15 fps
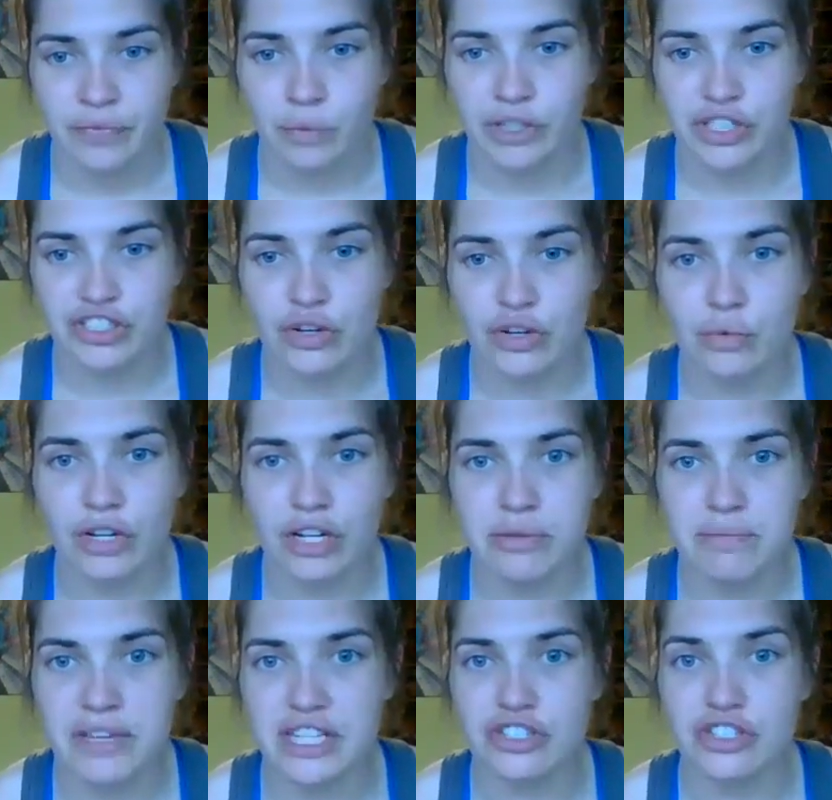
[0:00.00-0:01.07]
We don't want to
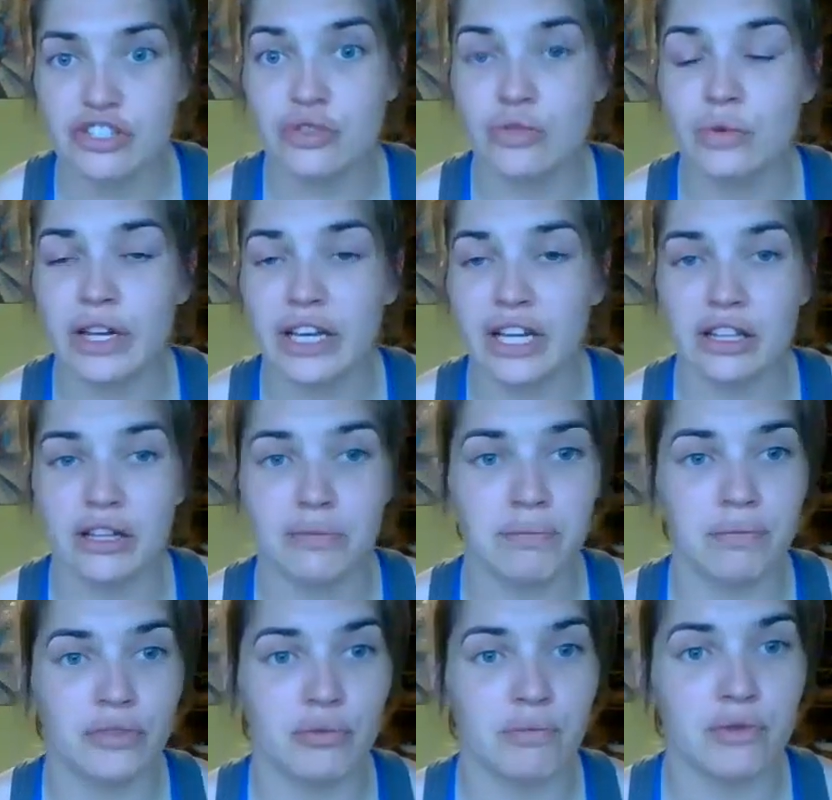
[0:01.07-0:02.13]
be doing the